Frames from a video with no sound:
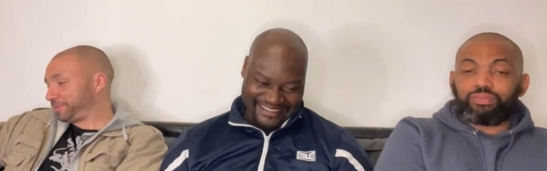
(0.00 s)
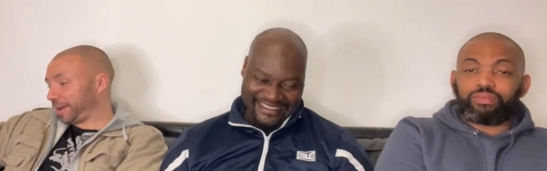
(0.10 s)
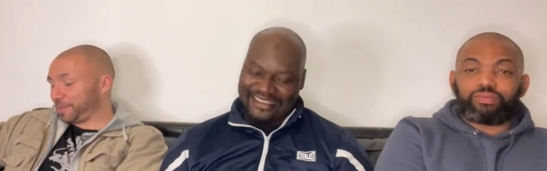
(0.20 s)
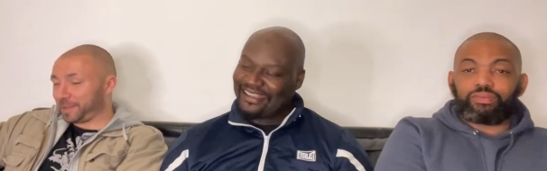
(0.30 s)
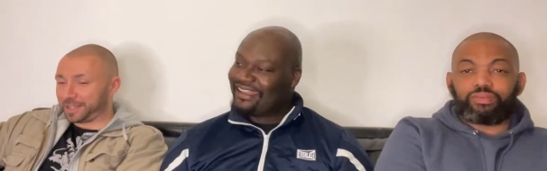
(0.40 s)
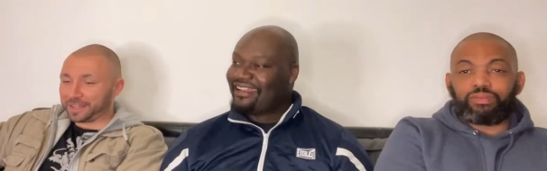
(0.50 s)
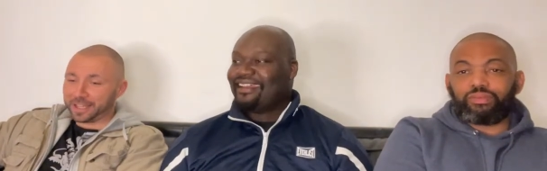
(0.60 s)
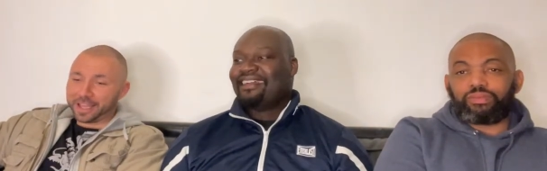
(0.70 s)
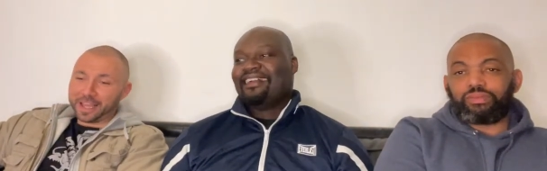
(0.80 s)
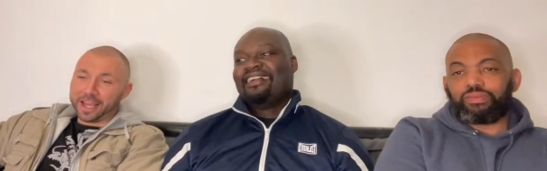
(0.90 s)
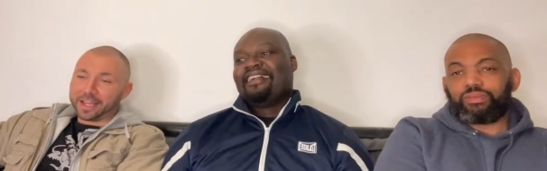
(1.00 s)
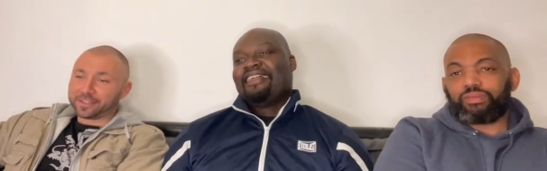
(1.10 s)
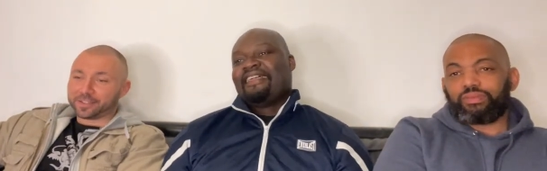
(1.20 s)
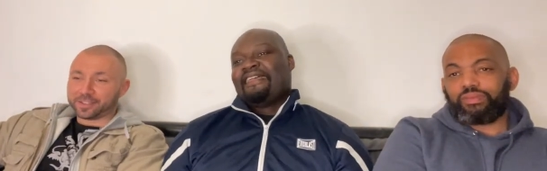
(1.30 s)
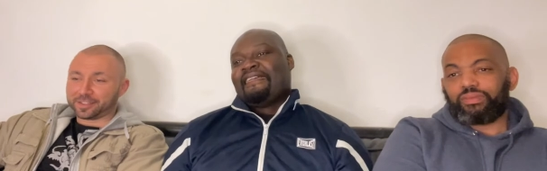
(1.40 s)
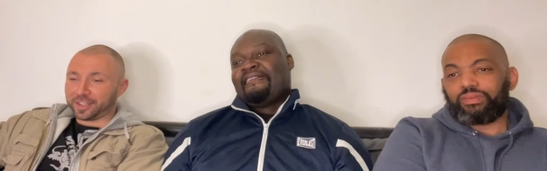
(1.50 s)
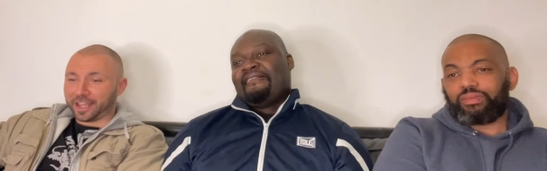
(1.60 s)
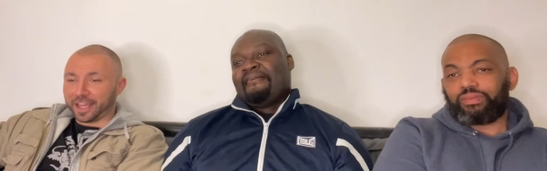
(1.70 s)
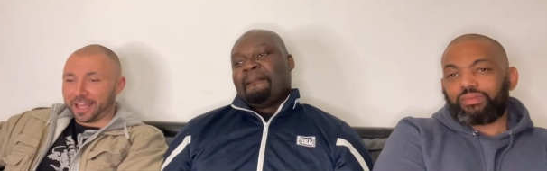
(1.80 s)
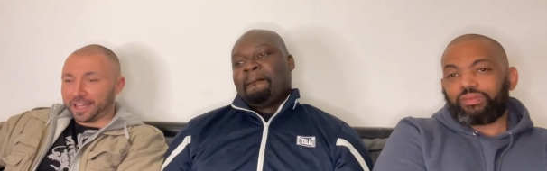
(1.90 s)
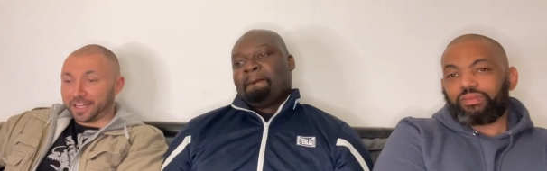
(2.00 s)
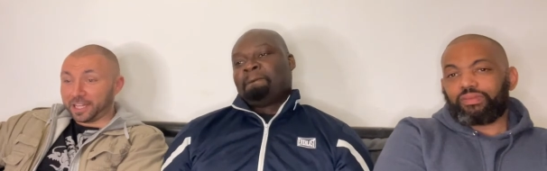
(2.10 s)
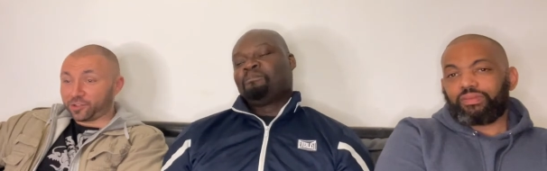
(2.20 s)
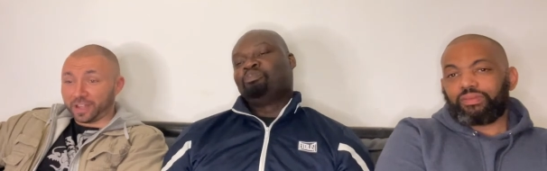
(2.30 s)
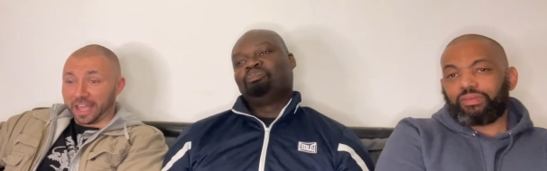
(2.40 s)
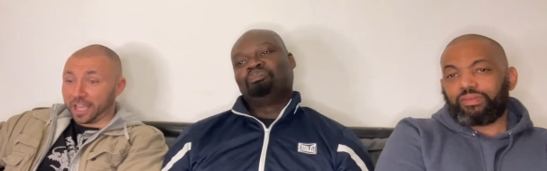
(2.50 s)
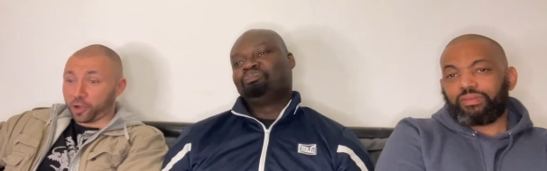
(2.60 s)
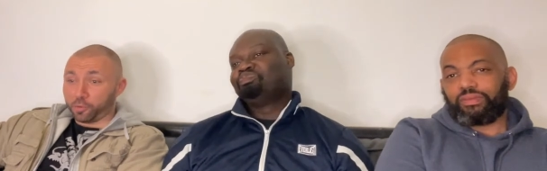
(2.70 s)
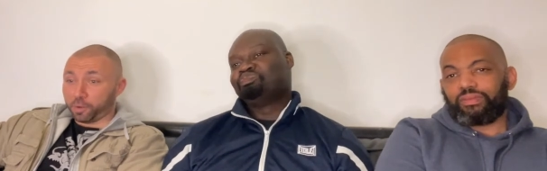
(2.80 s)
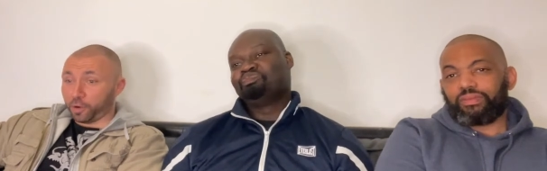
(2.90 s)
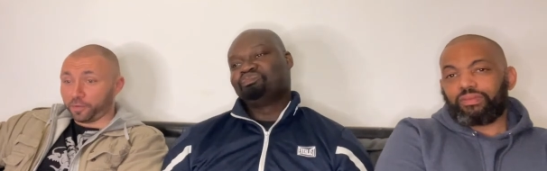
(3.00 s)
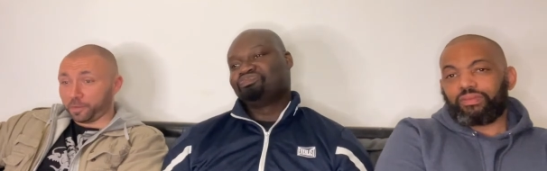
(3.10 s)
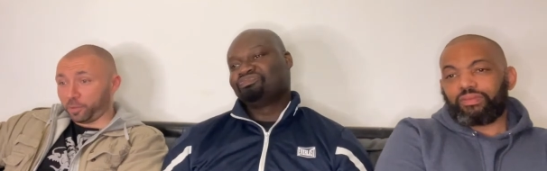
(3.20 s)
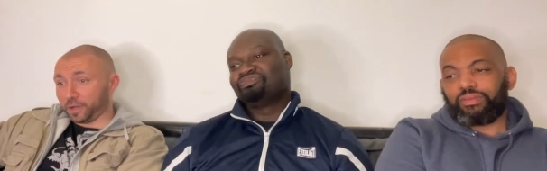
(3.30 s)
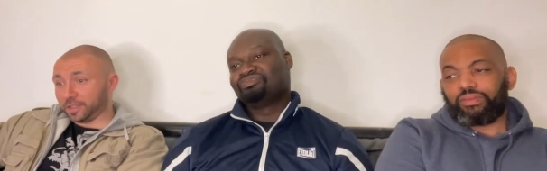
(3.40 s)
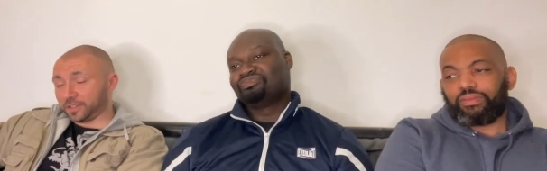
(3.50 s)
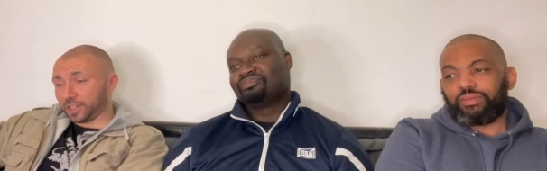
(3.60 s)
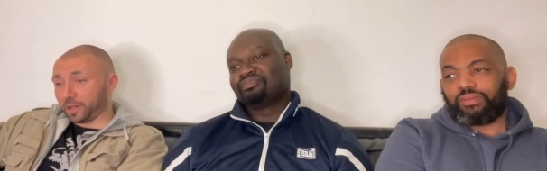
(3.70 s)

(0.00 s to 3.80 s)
Speaker 1: I mean, just to literally echo both your points.